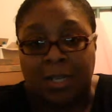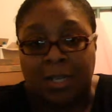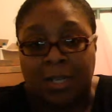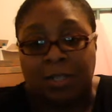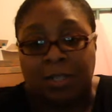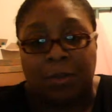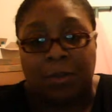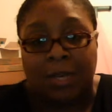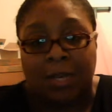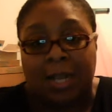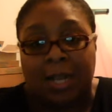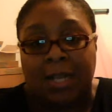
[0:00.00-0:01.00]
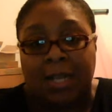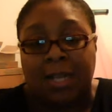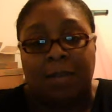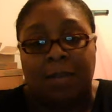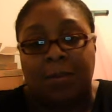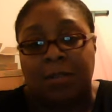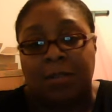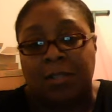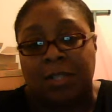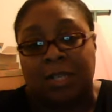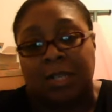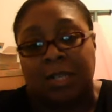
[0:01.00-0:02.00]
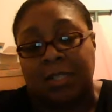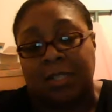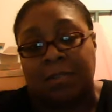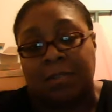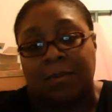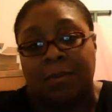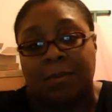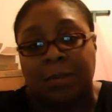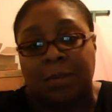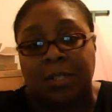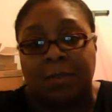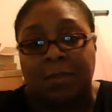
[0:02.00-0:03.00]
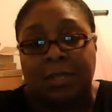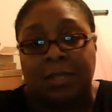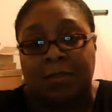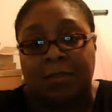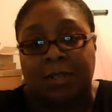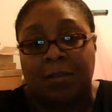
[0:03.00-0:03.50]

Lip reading: to go online and purchase it because it's more expensive.